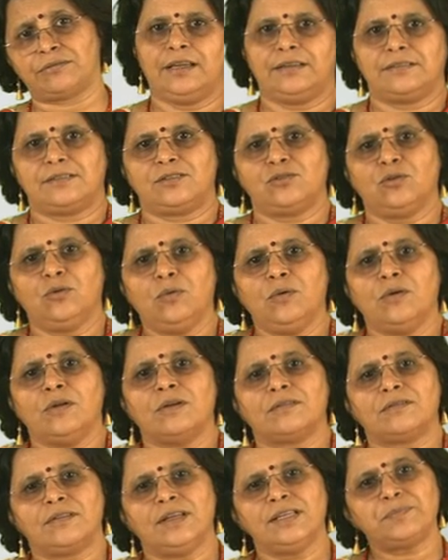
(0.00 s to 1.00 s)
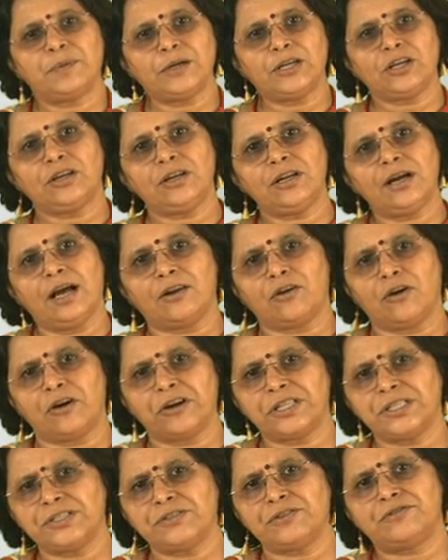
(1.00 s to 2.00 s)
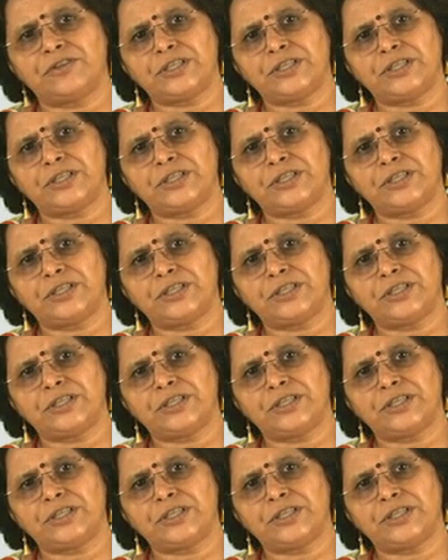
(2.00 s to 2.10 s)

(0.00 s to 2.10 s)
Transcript: Yeah, so this particular algorithms